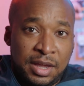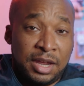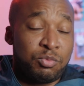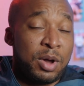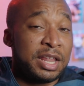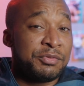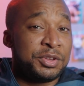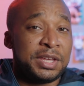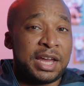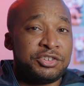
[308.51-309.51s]
And while
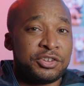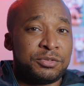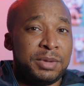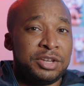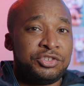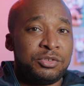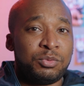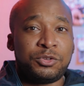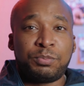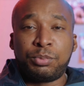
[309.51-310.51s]
everything I just mentioned
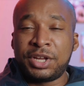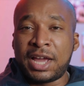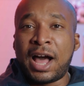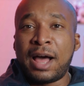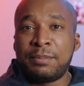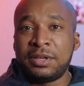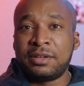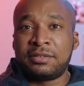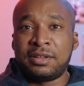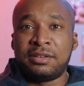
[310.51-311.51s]
was pretty
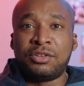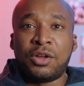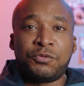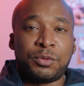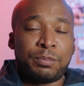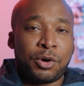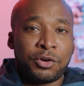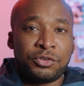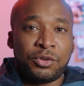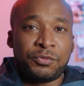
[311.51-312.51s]
hobbyist and done for
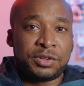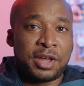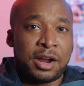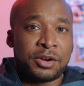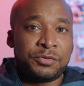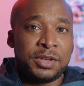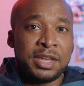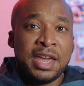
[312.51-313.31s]
personal photography,